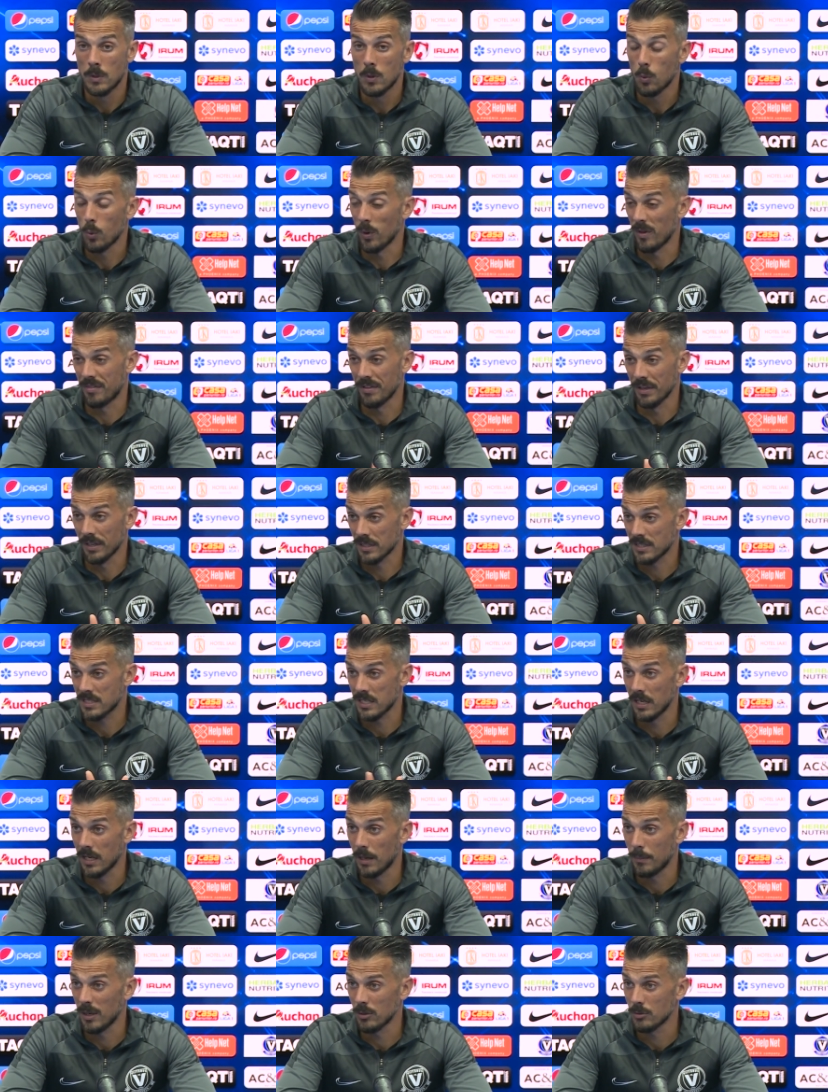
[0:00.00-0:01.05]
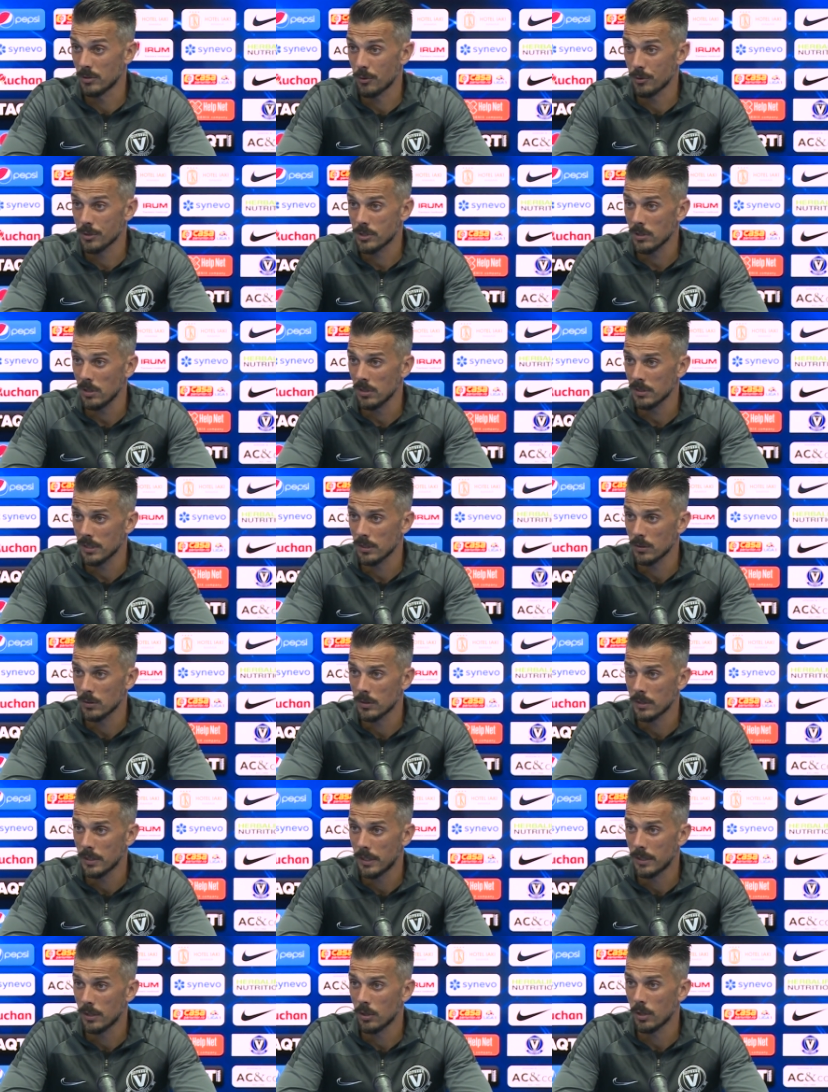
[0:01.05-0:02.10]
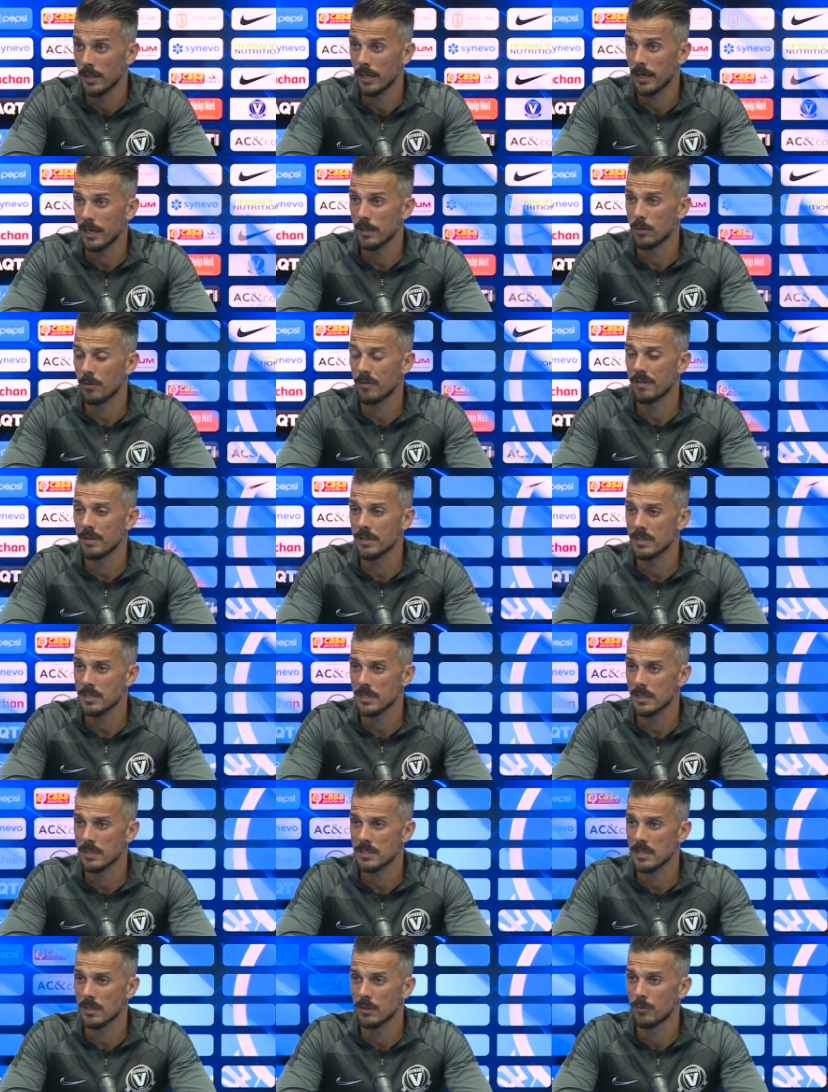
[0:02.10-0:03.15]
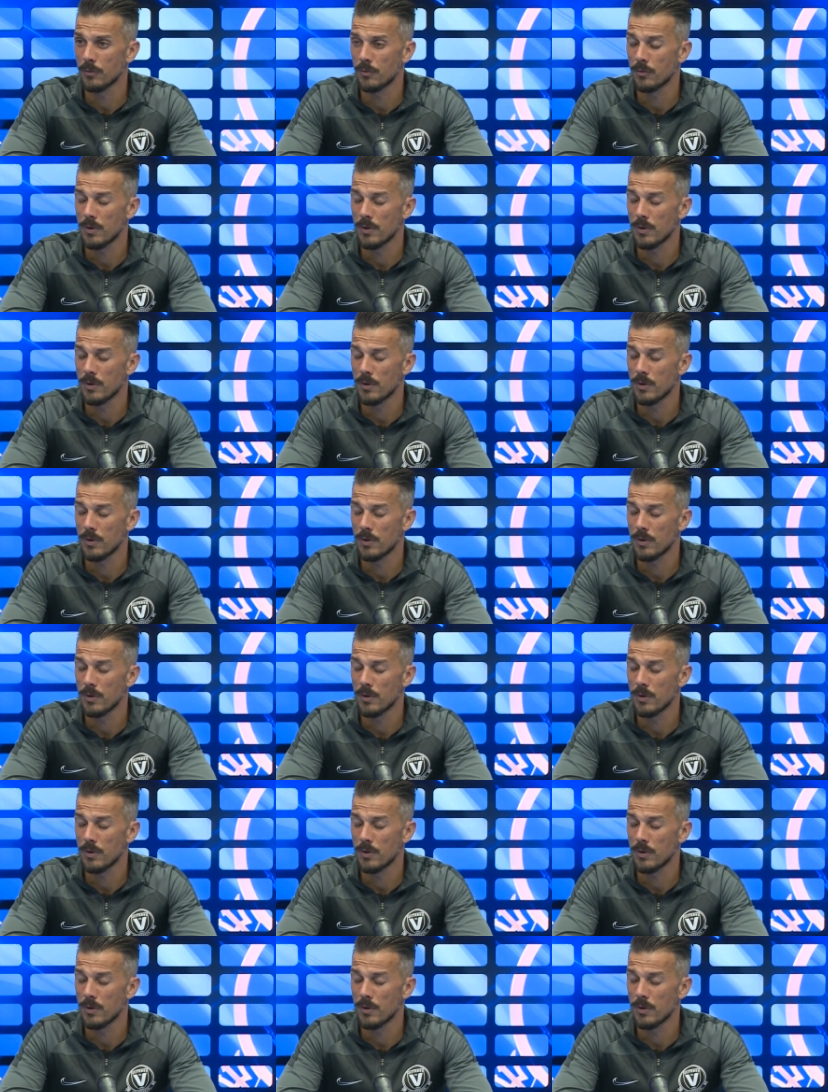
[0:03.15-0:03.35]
One thing is uh, about the result, and, and other kind of things is uh,